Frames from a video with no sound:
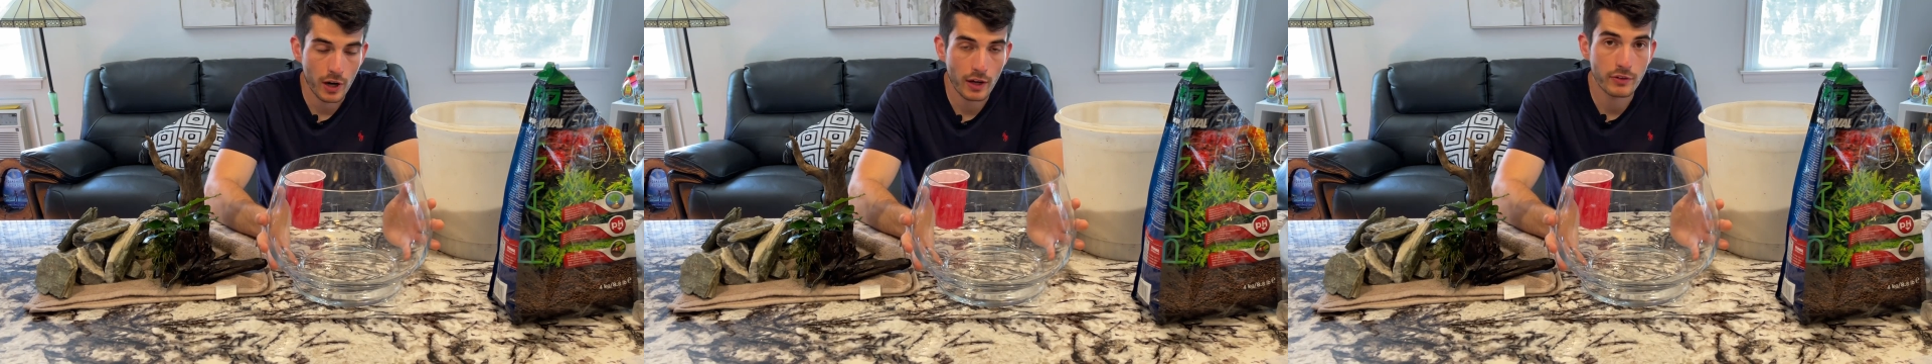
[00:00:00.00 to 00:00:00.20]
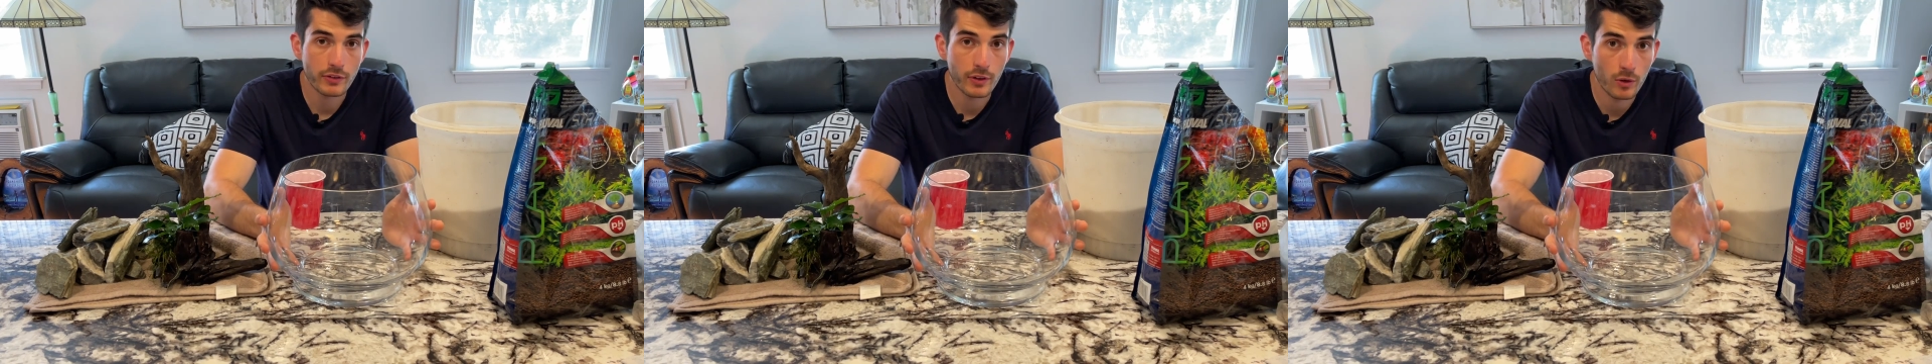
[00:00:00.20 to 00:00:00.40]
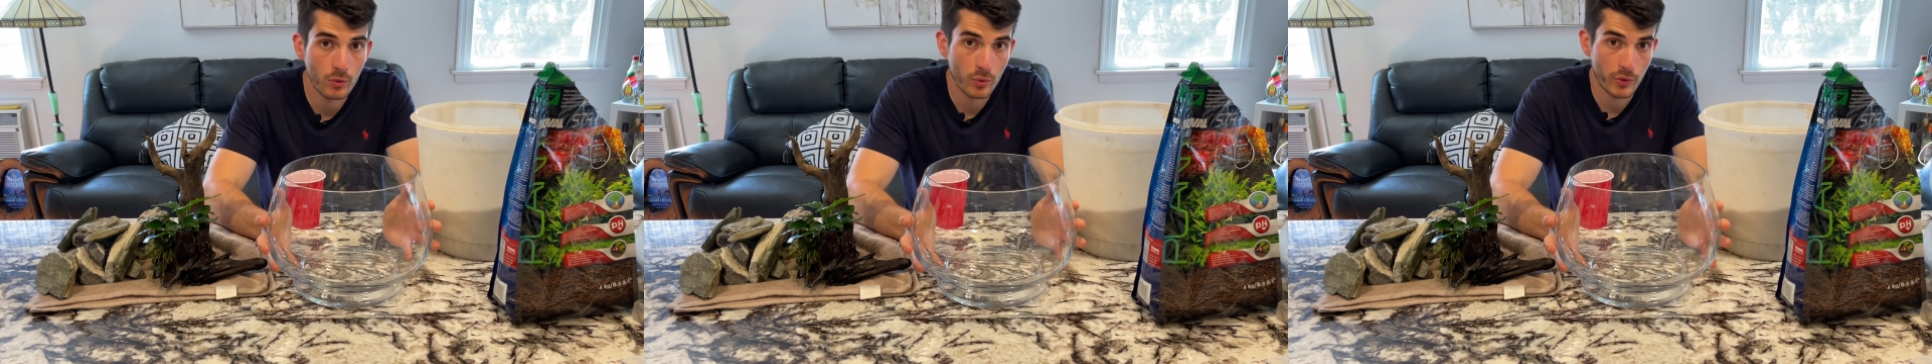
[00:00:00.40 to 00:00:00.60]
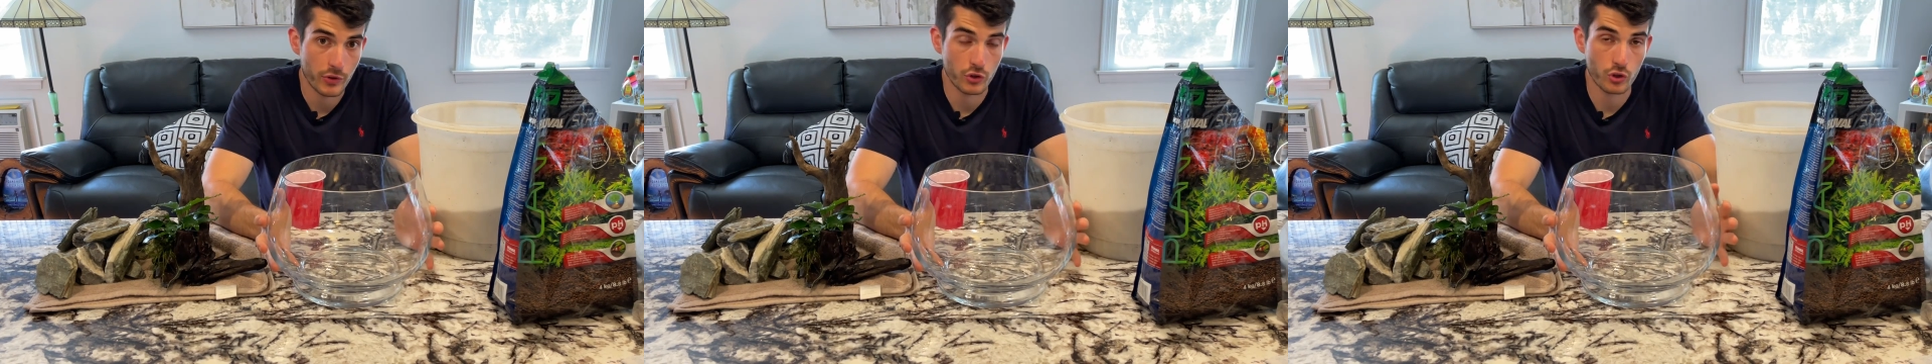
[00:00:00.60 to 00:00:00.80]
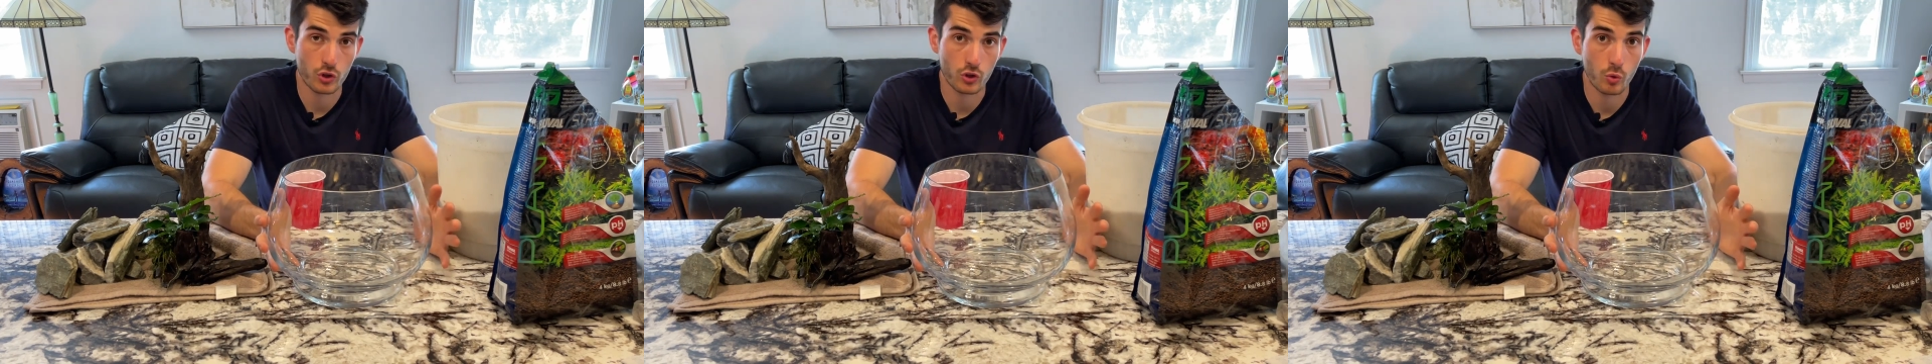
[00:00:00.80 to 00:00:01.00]
not dealing with a
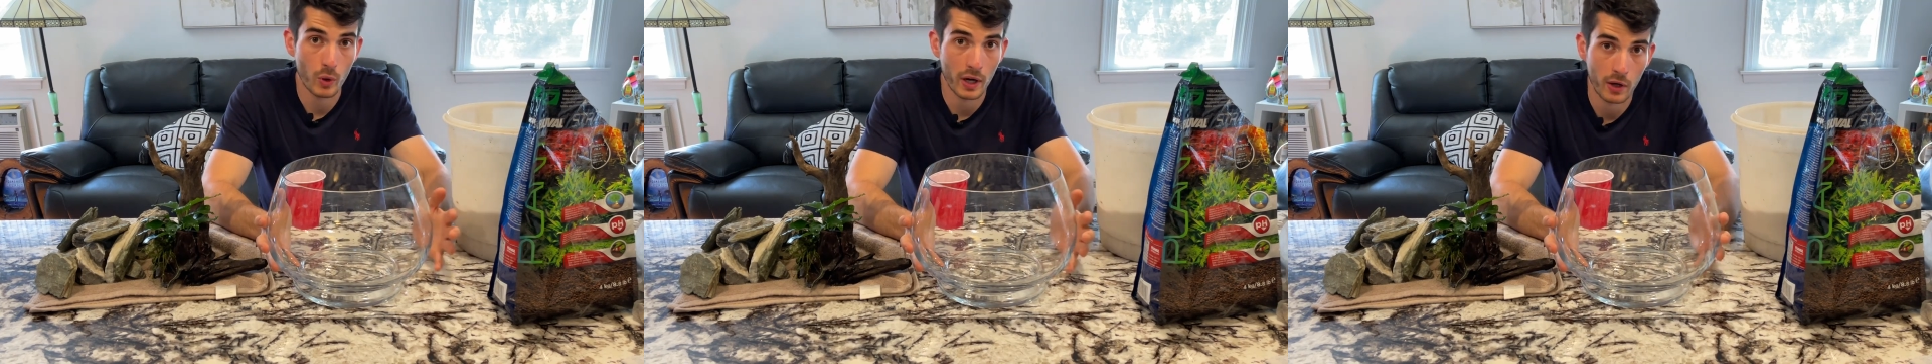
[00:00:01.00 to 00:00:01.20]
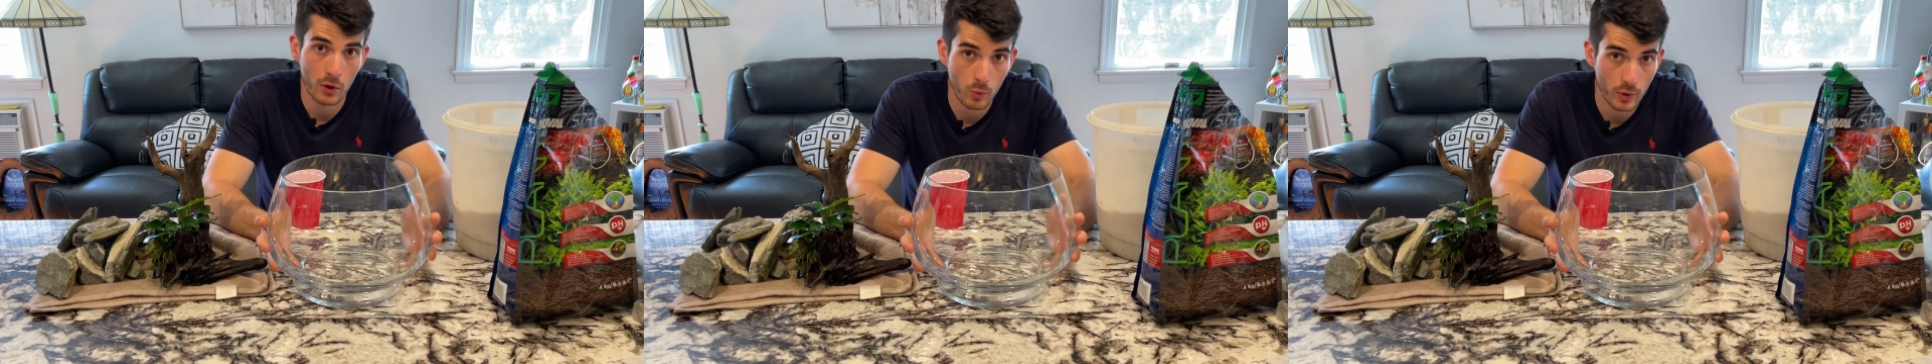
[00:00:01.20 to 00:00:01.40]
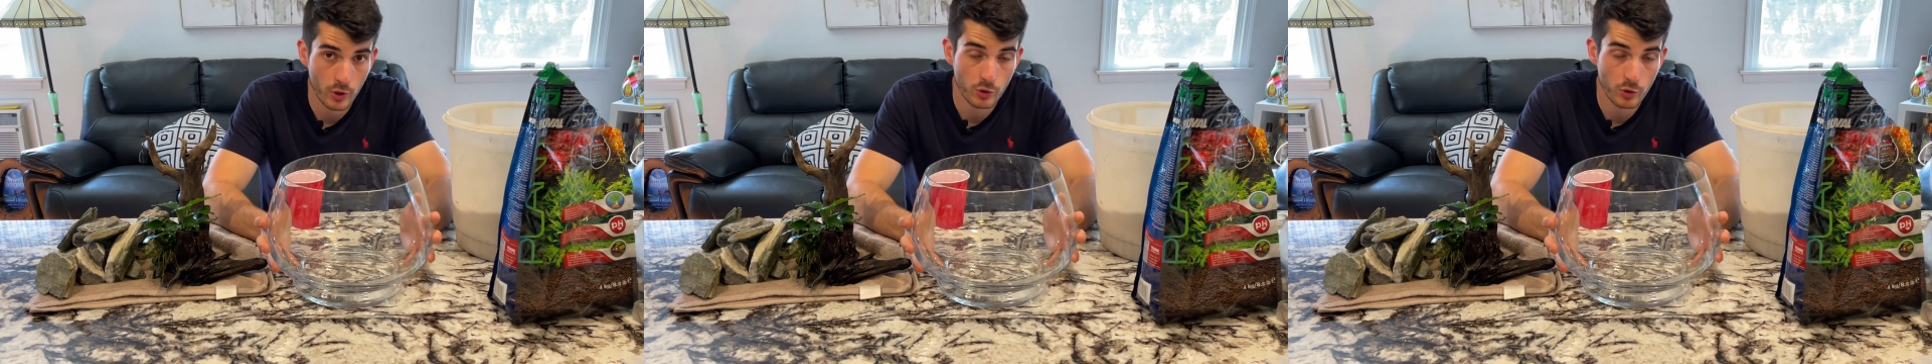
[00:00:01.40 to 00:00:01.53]
square where